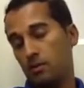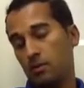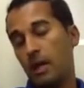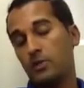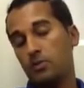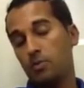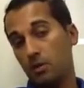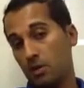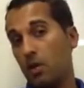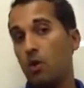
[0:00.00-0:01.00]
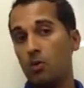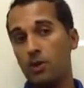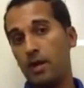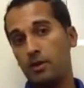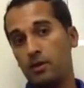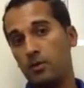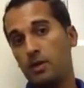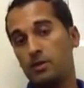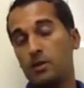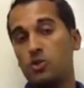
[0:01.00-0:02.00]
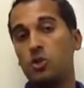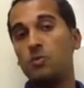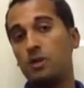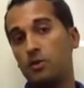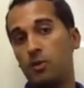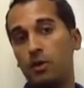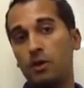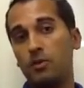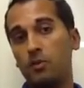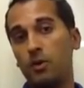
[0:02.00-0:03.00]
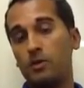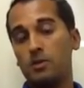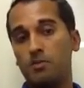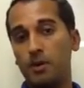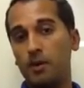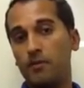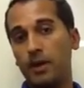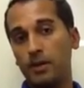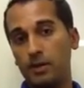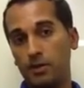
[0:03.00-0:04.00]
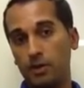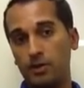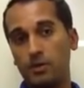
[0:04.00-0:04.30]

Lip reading: actually below 90 degrees, and they should be throwing it where it's above 90 degrees.